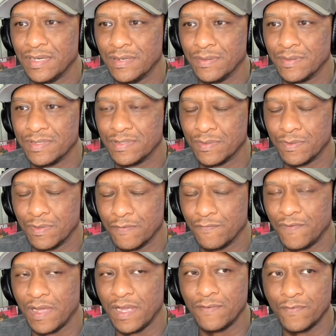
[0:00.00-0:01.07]
sort of the
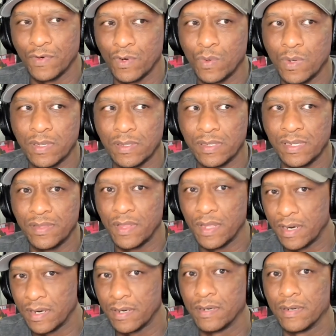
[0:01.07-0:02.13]
fight for equality
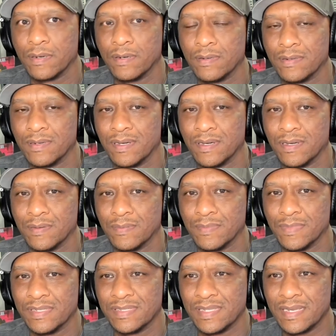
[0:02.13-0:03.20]
there?
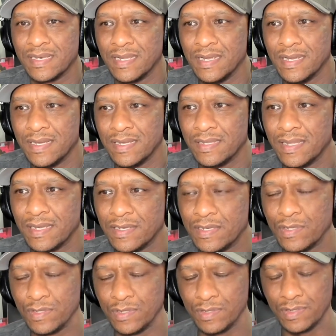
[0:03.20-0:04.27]
Is that like,
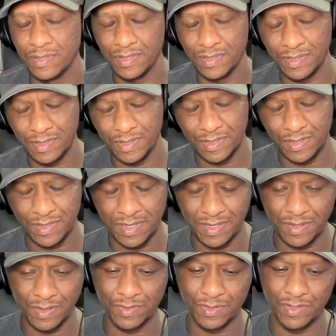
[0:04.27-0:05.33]
do you think
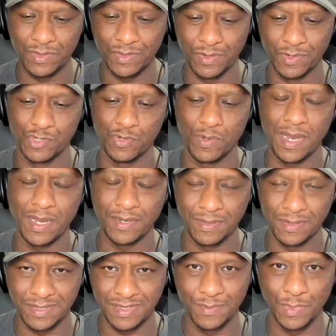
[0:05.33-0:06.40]
those two sort of track on the
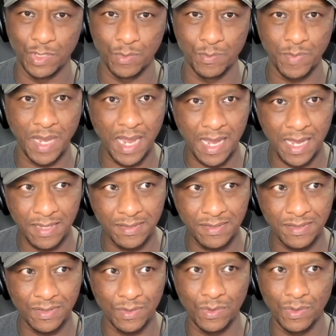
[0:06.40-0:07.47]
similar paths,
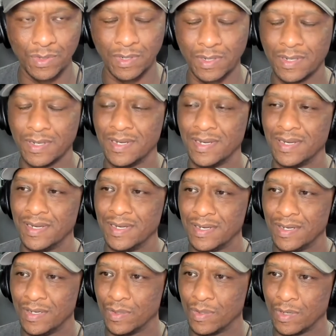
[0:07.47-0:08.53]
or
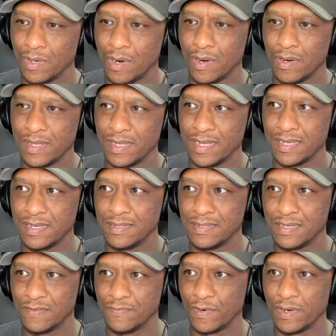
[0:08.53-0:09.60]
are they
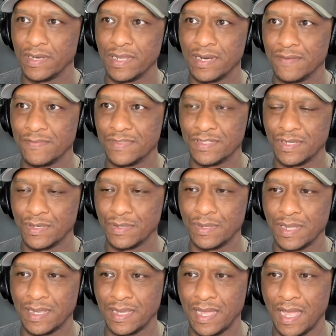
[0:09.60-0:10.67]
different? And if so,
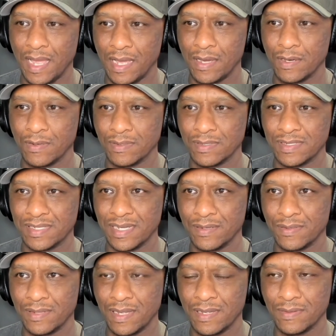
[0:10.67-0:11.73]
like how? Because
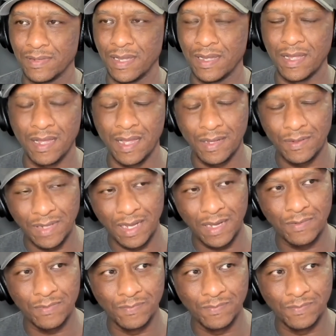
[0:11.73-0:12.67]
I'll